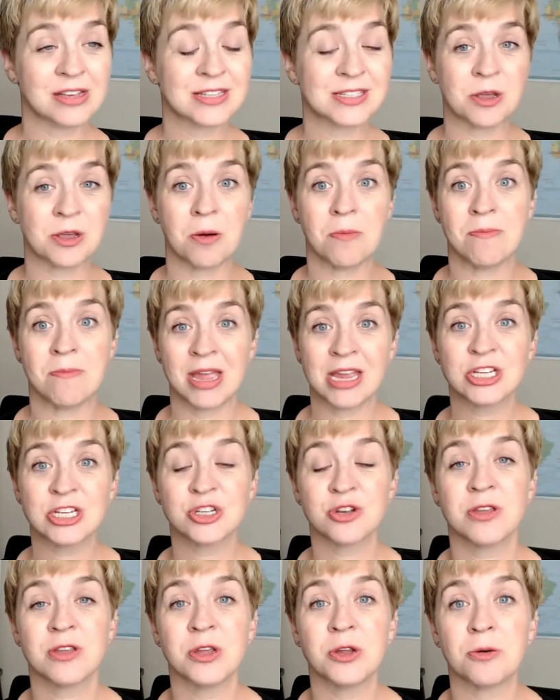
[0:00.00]
So make
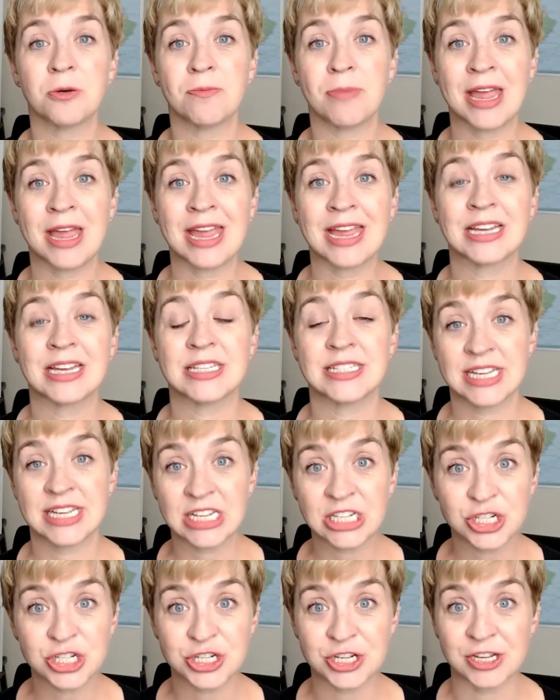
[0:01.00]
sure that you're paying
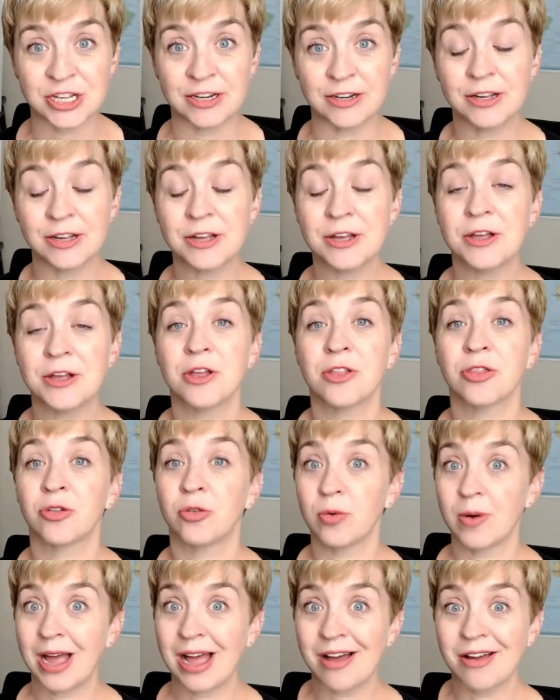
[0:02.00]
attention
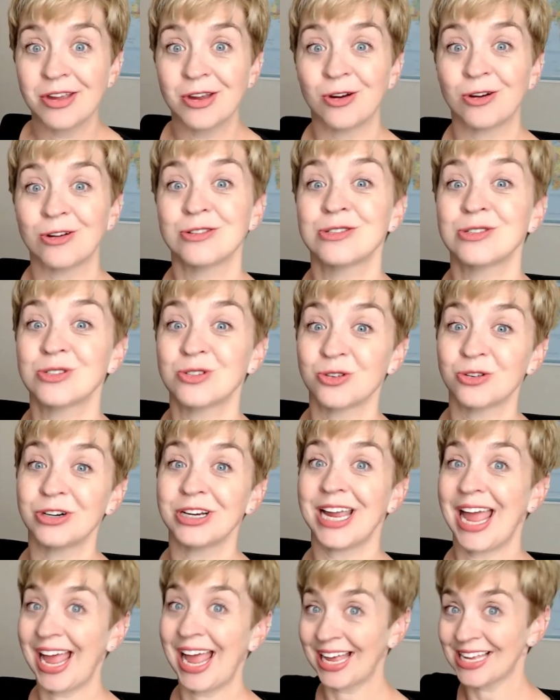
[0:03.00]
throughout your
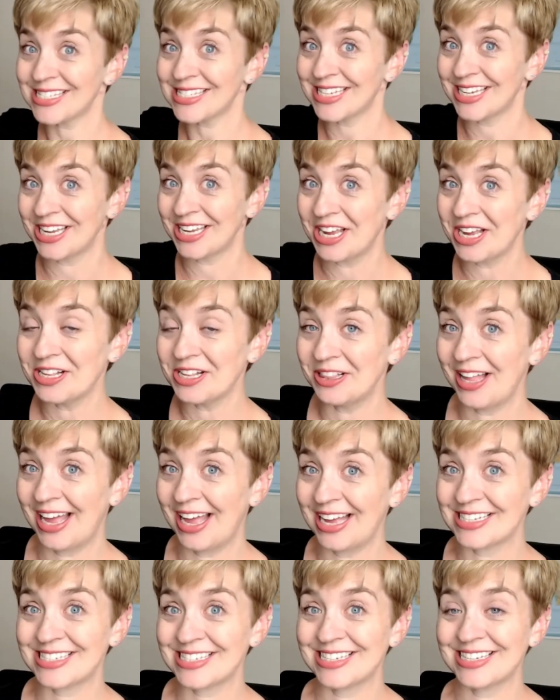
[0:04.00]
story asking
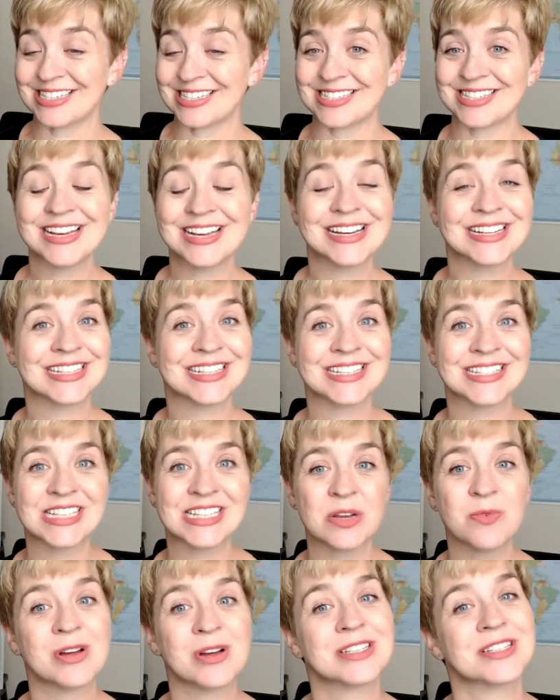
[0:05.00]
classes to
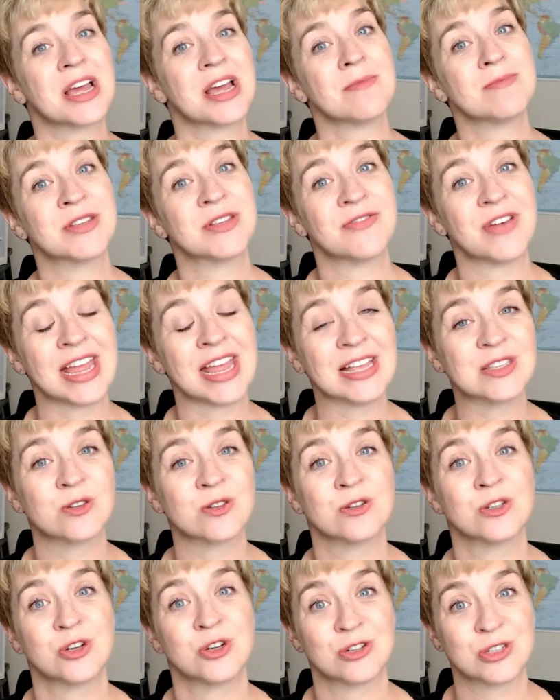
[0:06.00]
see what types of
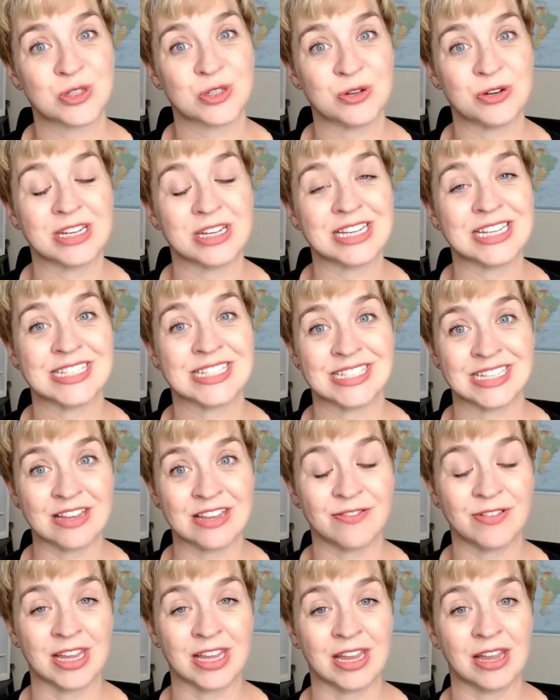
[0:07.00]
answers your student is
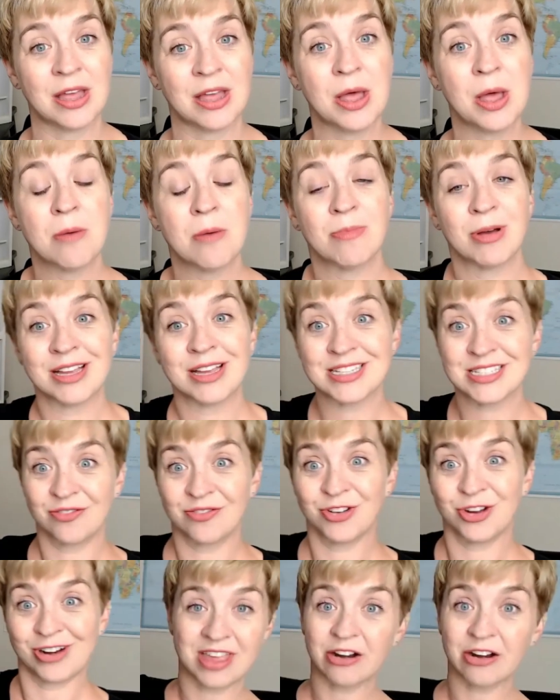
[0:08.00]
giving. Because
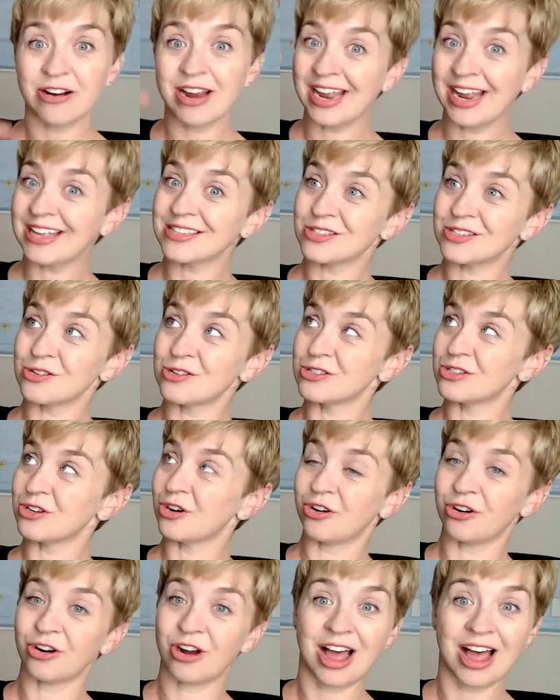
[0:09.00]
if their answers
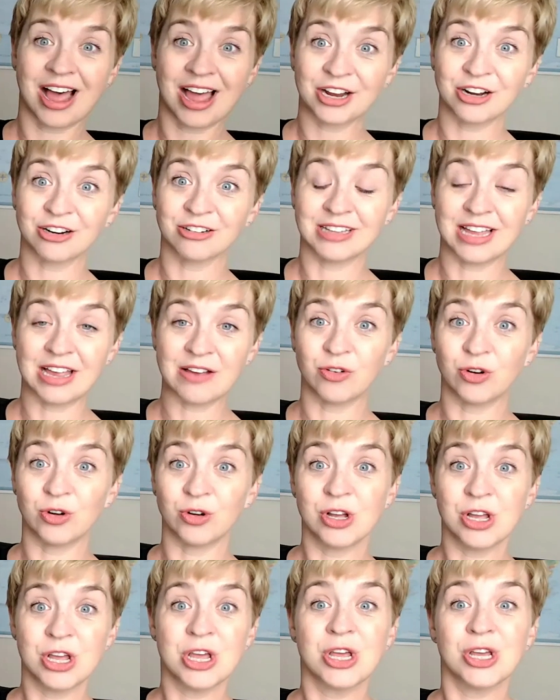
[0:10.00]
are a higher
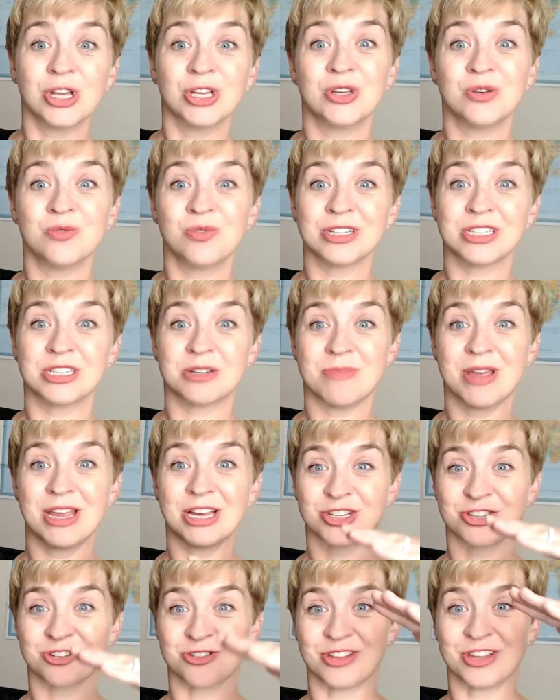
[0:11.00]
level, you want to
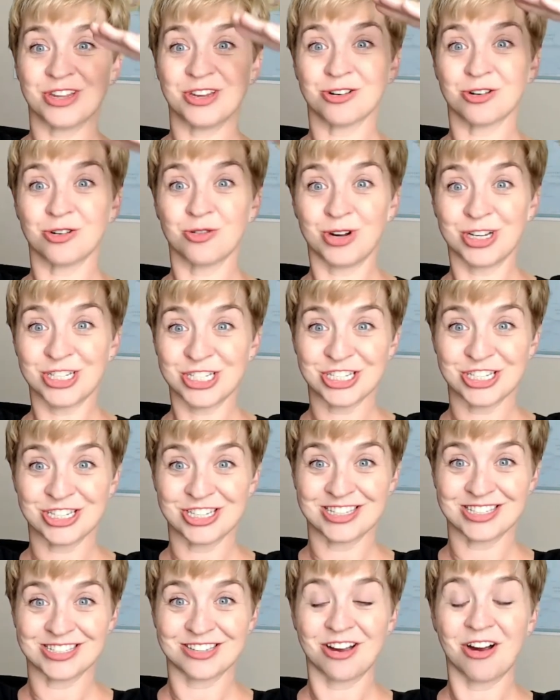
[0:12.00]
make sure that your
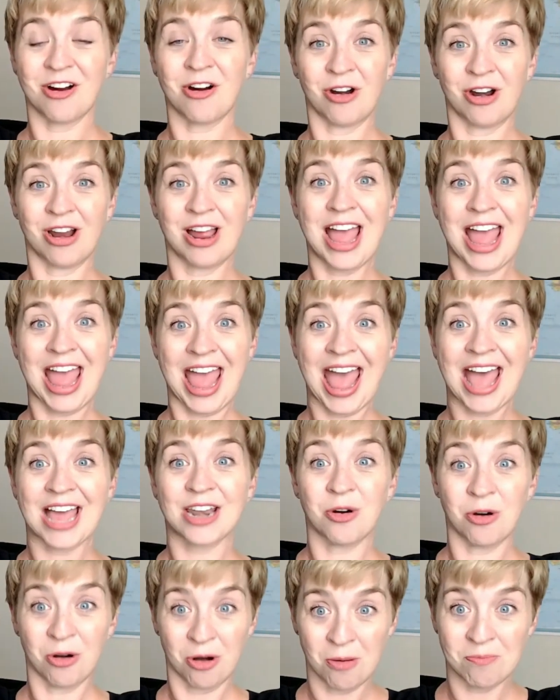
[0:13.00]
questions are
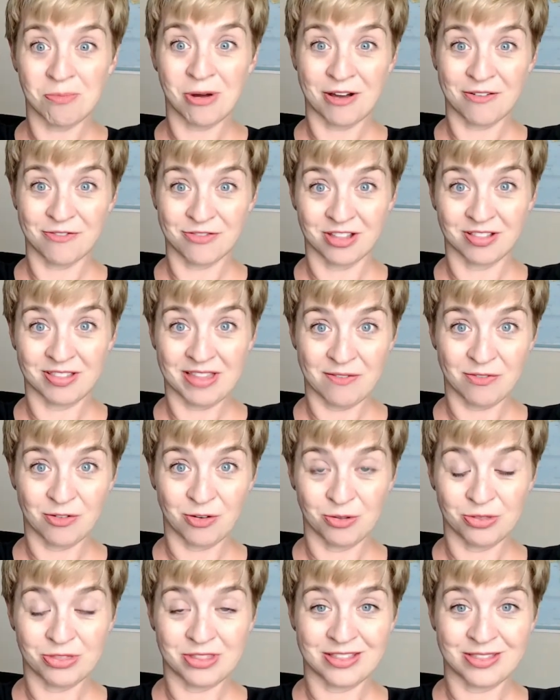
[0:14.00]
at or above the
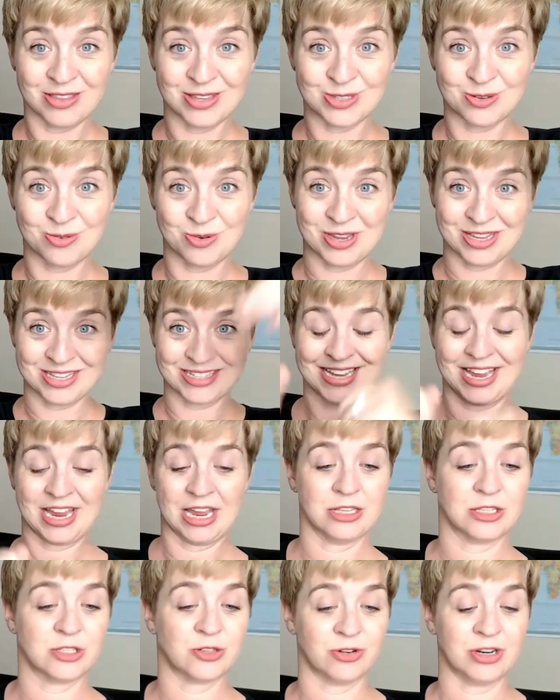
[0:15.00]
level that the student is
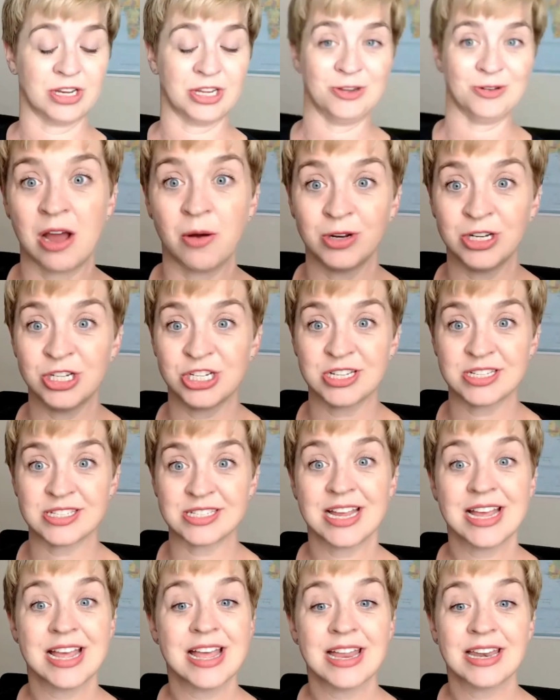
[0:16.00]
answering. And I would
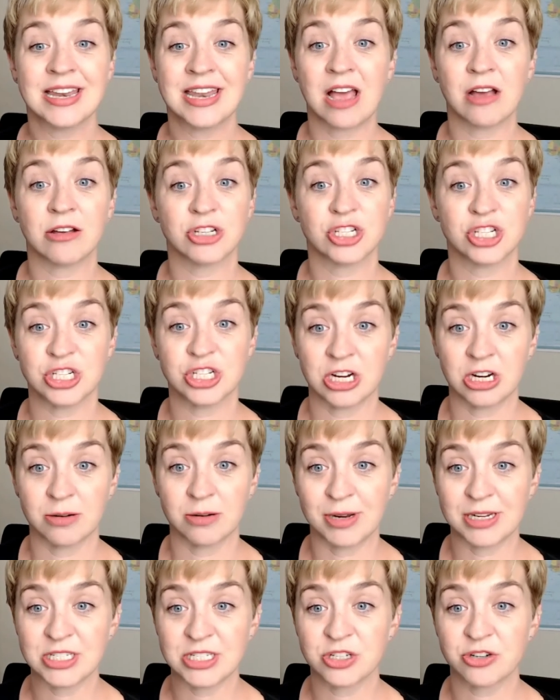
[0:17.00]
just now
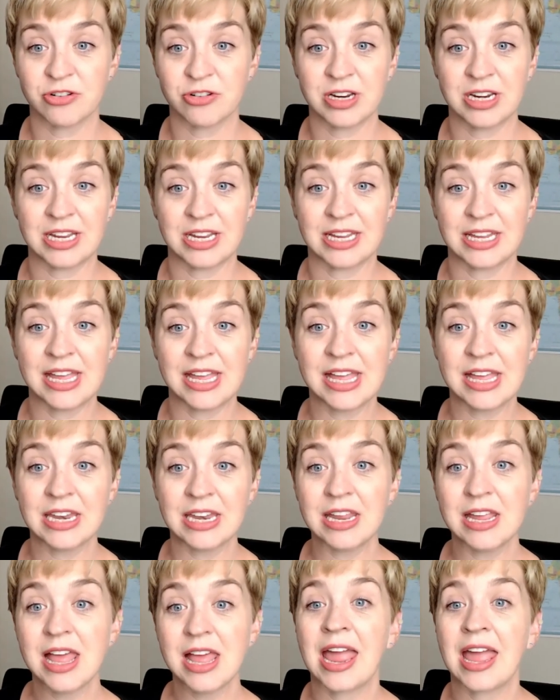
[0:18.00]
share my screen
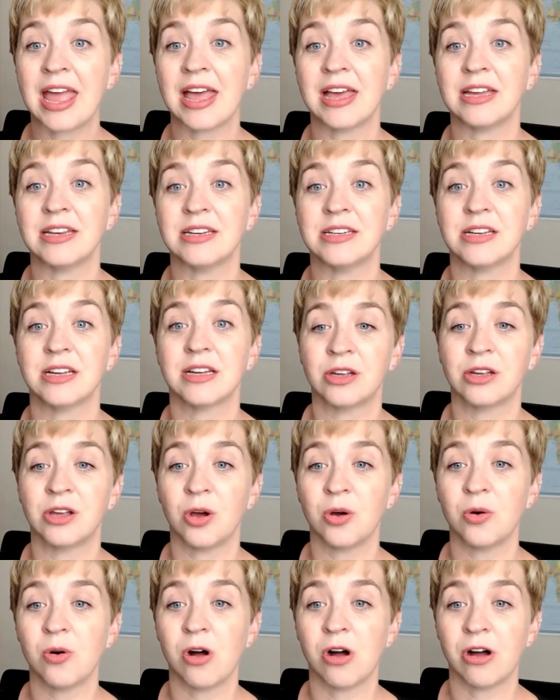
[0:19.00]
again and
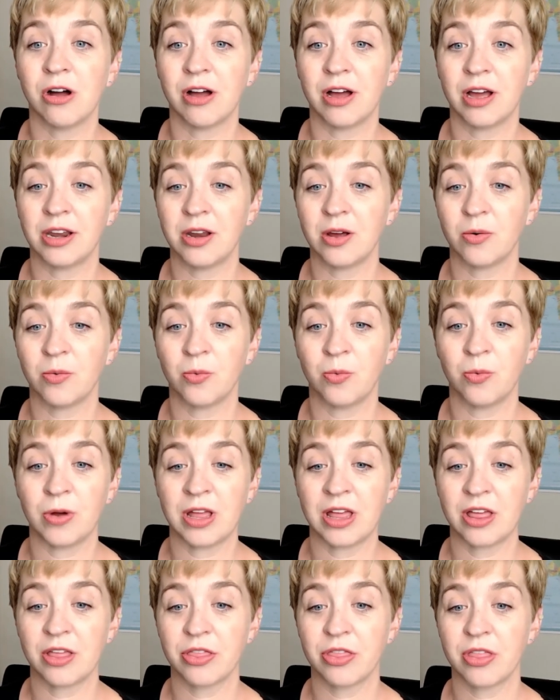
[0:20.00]
go on
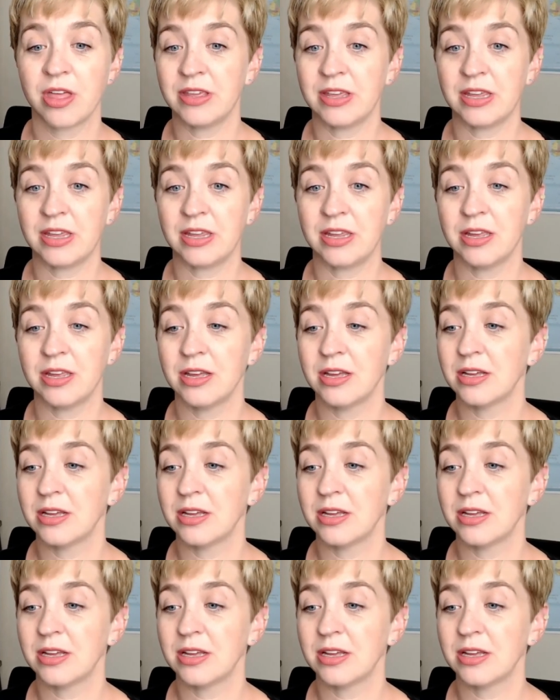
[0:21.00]
with the